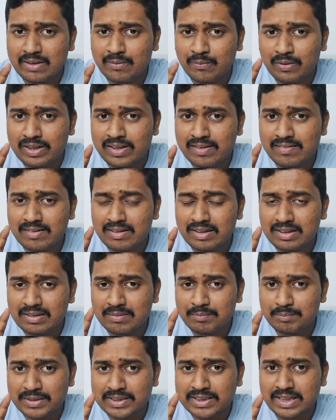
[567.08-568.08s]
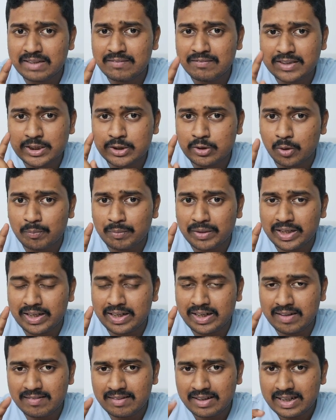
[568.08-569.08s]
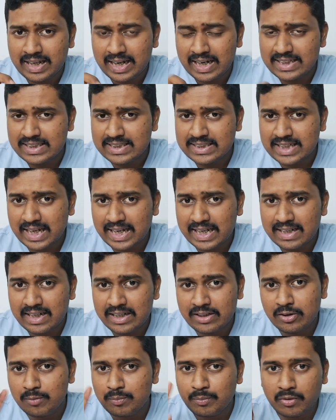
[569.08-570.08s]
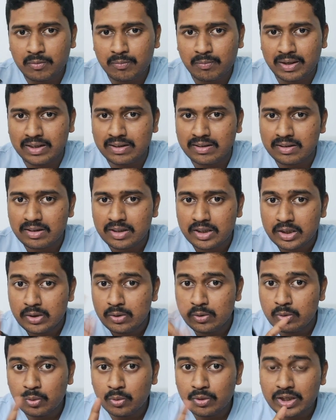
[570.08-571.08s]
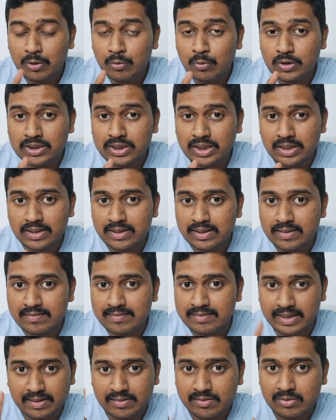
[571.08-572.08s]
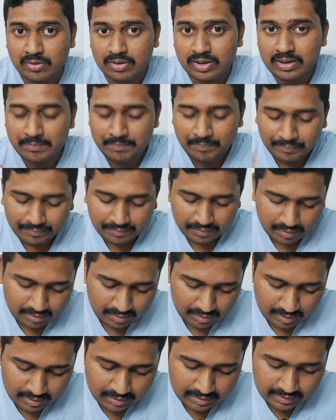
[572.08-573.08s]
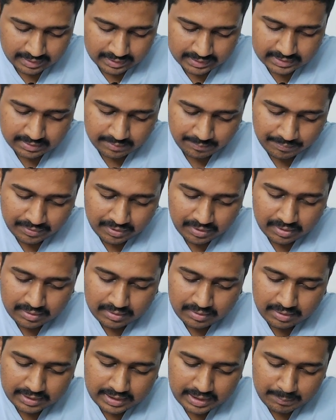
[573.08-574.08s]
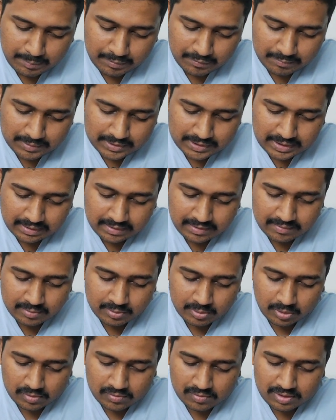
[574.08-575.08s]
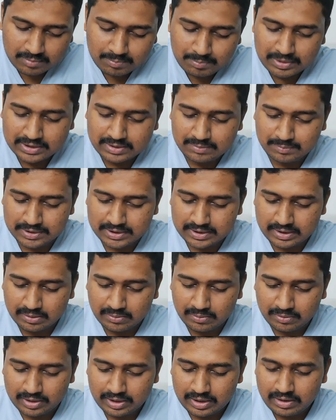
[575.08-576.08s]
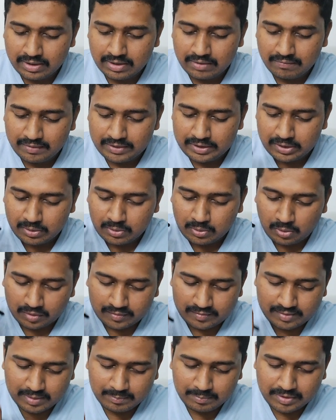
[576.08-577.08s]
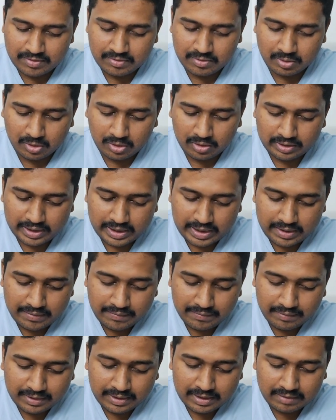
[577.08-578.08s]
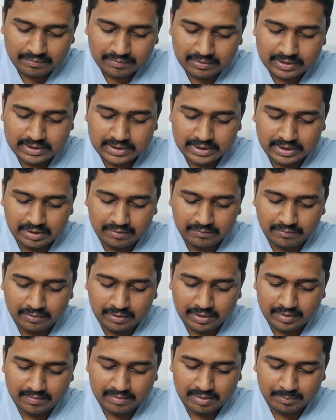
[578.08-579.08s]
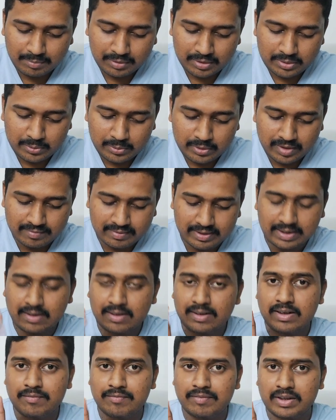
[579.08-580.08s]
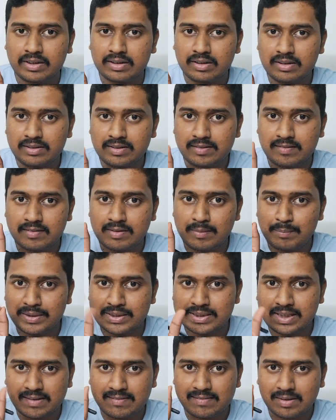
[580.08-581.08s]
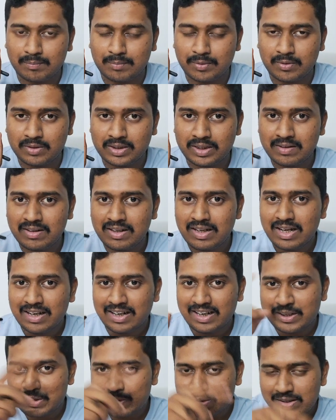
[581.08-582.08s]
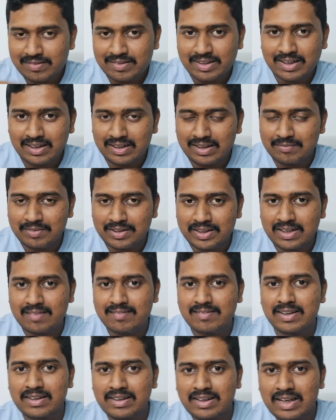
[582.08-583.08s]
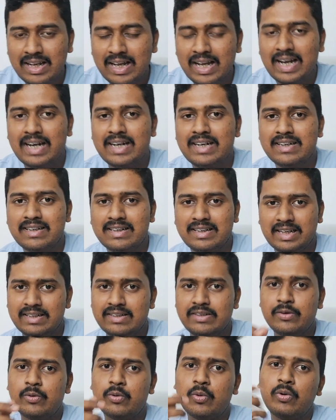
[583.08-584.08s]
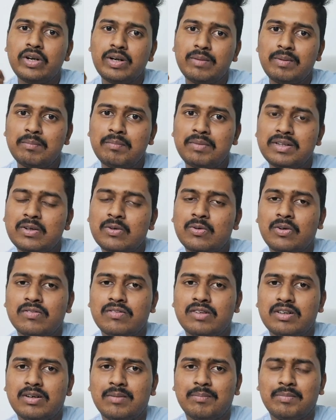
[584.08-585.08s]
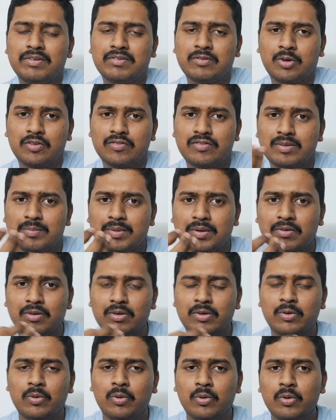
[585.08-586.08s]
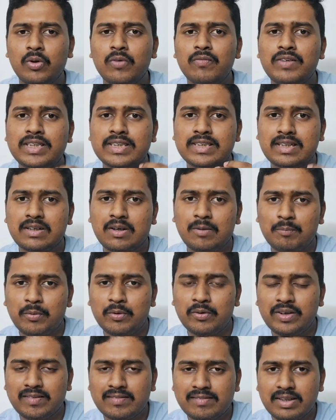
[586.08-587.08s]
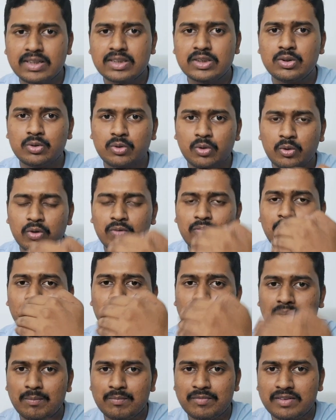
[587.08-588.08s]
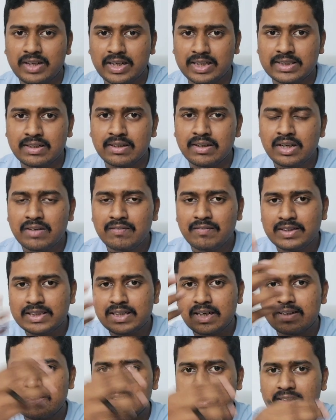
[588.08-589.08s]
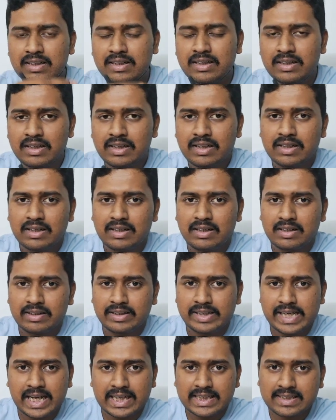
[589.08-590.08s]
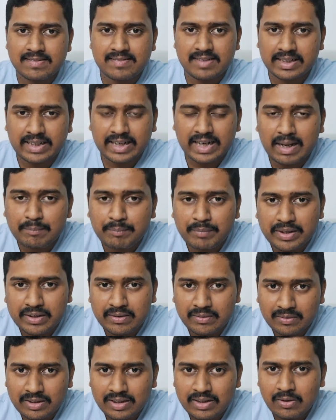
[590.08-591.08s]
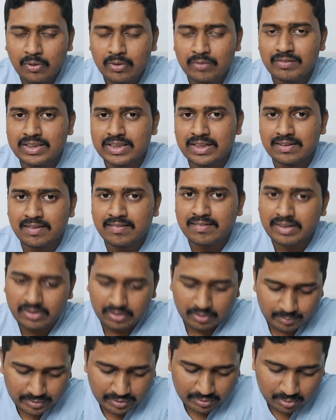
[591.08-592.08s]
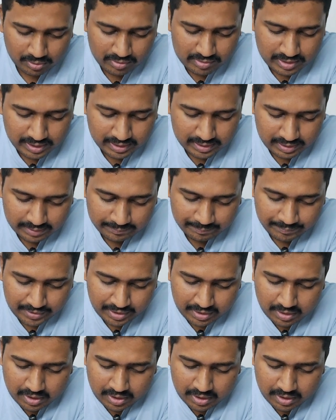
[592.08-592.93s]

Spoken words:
what is the mistake, which topic it is, and just highlight or bookmark. You don't have to study these things, okay? Next, third type of mistake is concept based mistake. Okay, when your concept is wrong even after studying, for example urea cycle defect, this is the best example. Okay, like urea cycle defect is there and then you don't remember the concept at all, you don't know which compound is next, you don't know what comes next, which are the reactions that are happening, okay, or which are the syndromes associated.